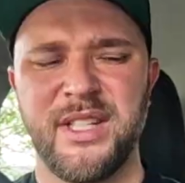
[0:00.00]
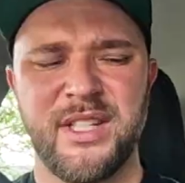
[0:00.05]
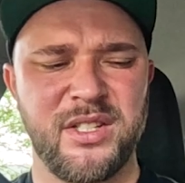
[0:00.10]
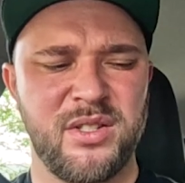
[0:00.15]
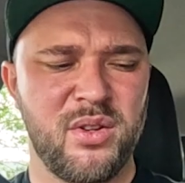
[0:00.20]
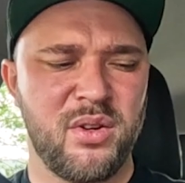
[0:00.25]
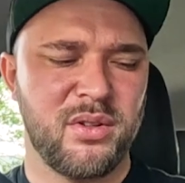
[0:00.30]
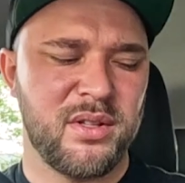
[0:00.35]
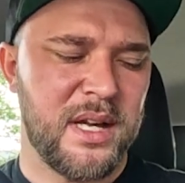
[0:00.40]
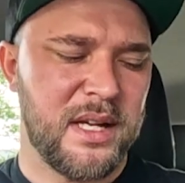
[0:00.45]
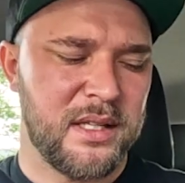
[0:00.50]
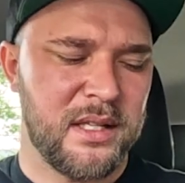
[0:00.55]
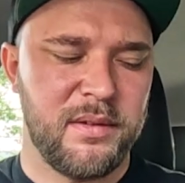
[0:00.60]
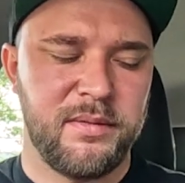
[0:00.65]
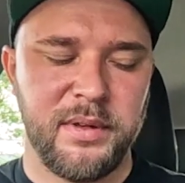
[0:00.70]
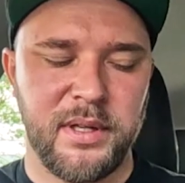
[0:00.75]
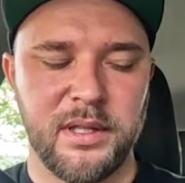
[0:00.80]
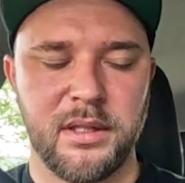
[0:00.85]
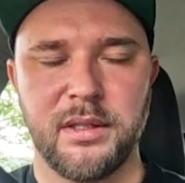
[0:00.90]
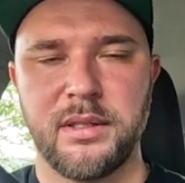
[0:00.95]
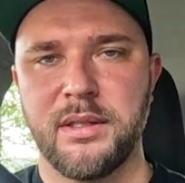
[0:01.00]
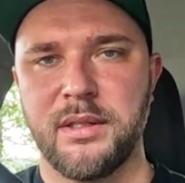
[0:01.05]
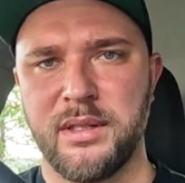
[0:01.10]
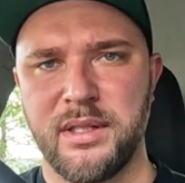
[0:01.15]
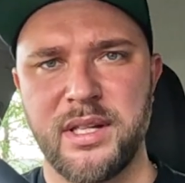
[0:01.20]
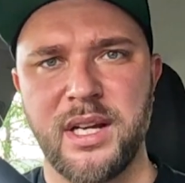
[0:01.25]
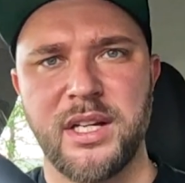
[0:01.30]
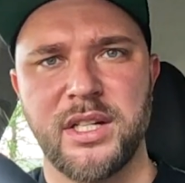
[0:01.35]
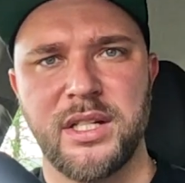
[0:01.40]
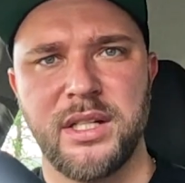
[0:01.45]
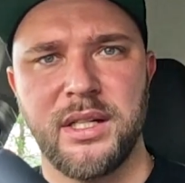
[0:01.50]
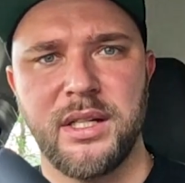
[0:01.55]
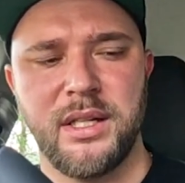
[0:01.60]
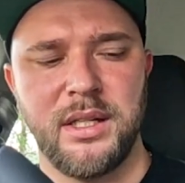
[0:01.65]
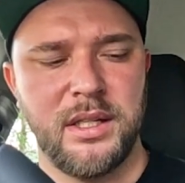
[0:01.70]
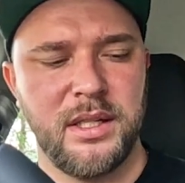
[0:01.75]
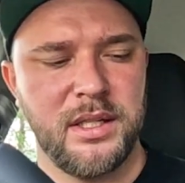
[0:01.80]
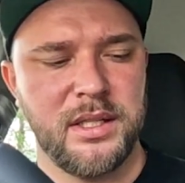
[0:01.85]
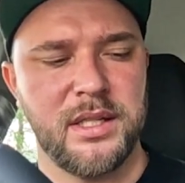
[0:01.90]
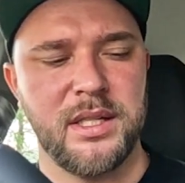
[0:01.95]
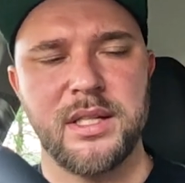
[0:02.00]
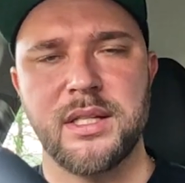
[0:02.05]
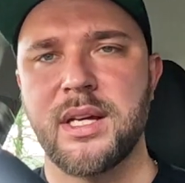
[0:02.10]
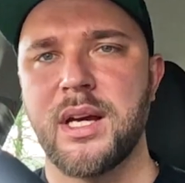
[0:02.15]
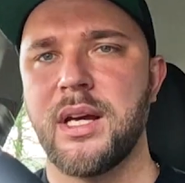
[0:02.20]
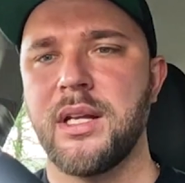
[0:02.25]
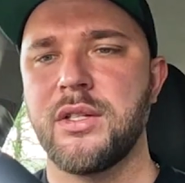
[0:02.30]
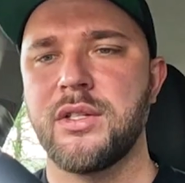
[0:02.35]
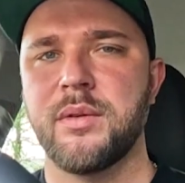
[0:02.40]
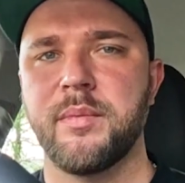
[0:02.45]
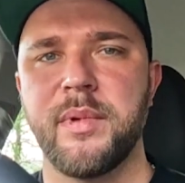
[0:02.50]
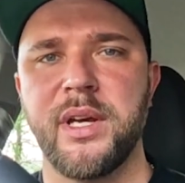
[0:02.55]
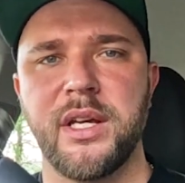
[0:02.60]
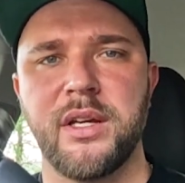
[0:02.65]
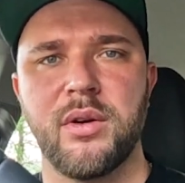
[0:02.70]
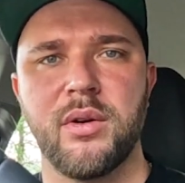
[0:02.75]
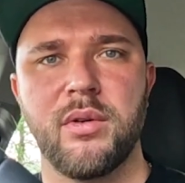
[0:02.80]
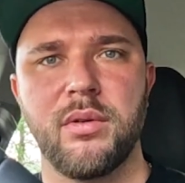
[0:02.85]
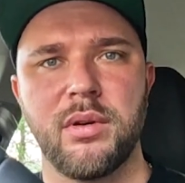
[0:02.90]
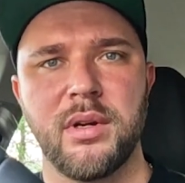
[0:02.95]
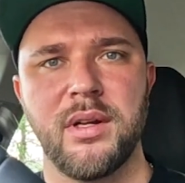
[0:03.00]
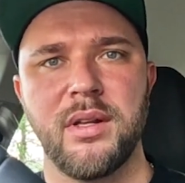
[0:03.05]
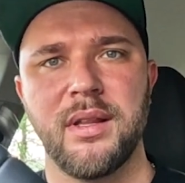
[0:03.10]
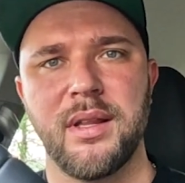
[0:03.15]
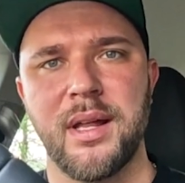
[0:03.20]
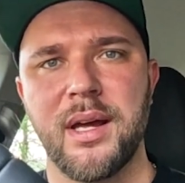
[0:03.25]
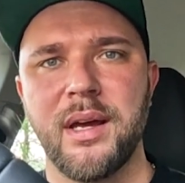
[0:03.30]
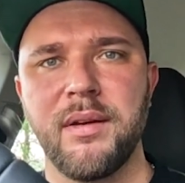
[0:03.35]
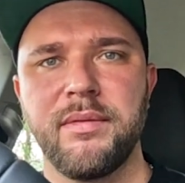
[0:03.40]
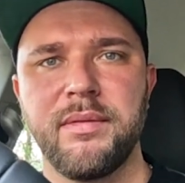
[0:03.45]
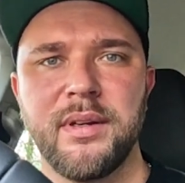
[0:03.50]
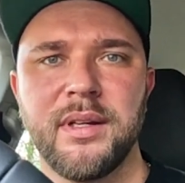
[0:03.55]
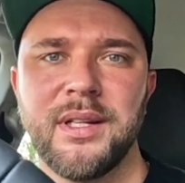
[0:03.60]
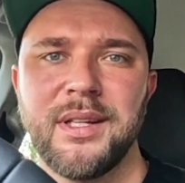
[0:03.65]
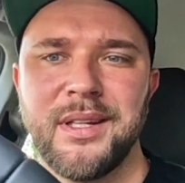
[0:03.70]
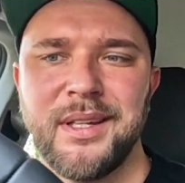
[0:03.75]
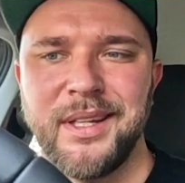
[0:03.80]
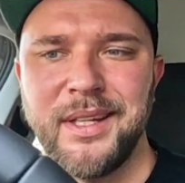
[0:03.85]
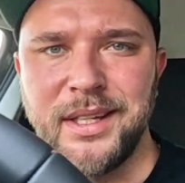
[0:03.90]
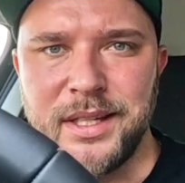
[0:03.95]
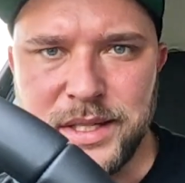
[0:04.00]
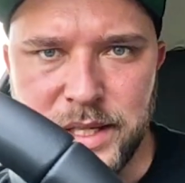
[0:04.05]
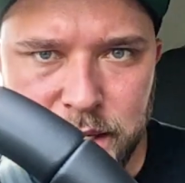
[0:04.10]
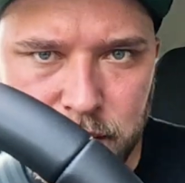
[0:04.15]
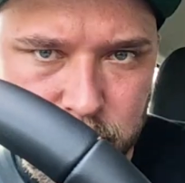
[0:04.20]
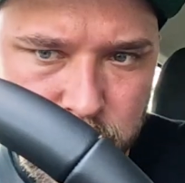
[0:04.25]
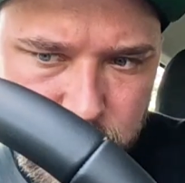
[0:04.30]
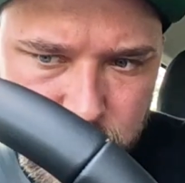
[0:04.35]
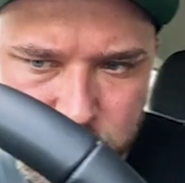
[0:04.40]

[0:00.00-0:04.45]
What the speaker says: It's not that difficult. It actually is designed to make your life easier.